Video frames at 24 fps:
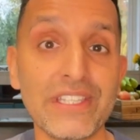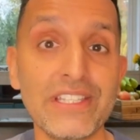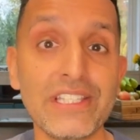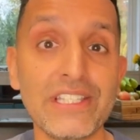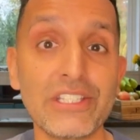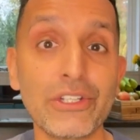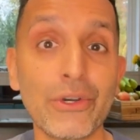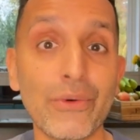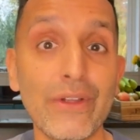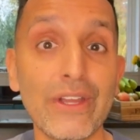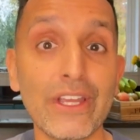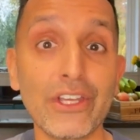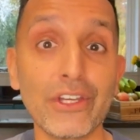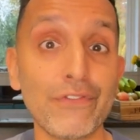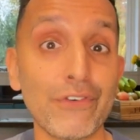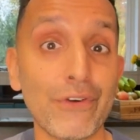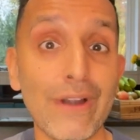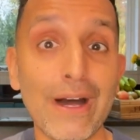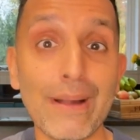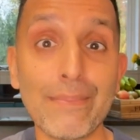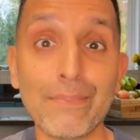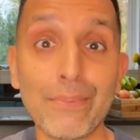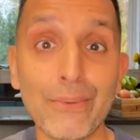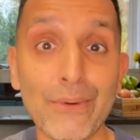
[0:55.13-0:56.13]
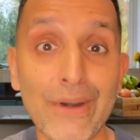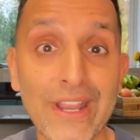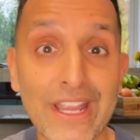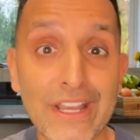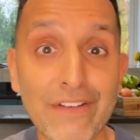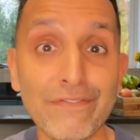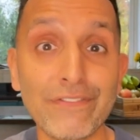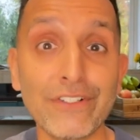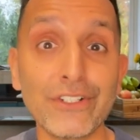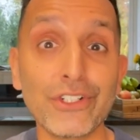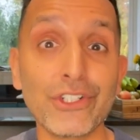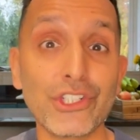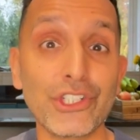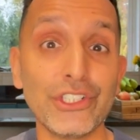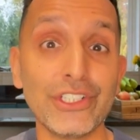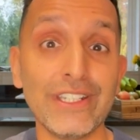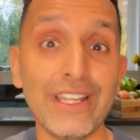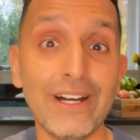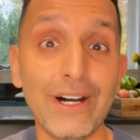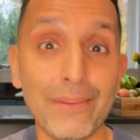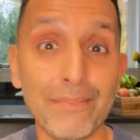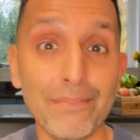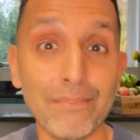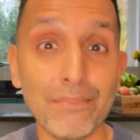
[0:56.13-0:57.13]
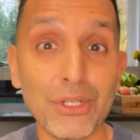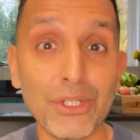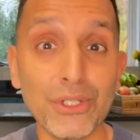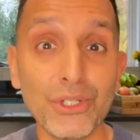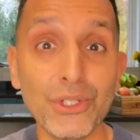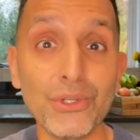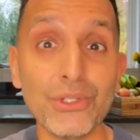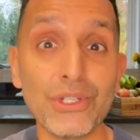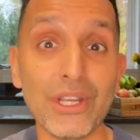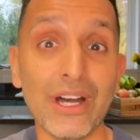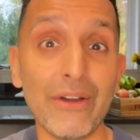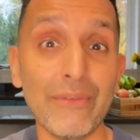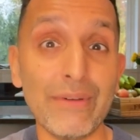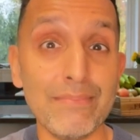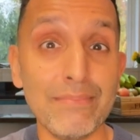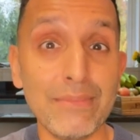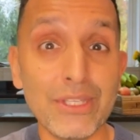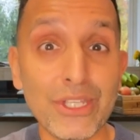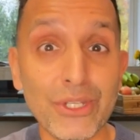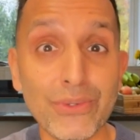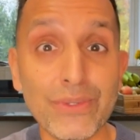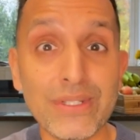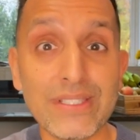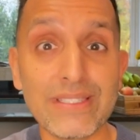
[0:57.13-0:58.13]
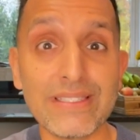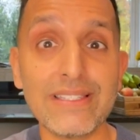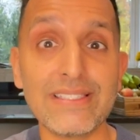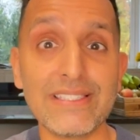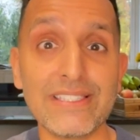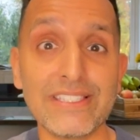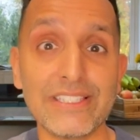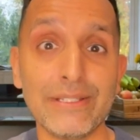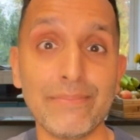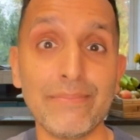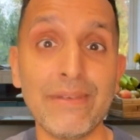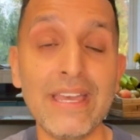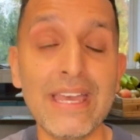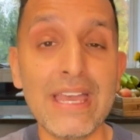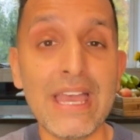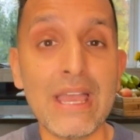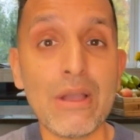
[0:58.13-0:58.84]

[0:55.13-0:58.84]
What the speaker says: It's good for our brain function, our mood, our immune system.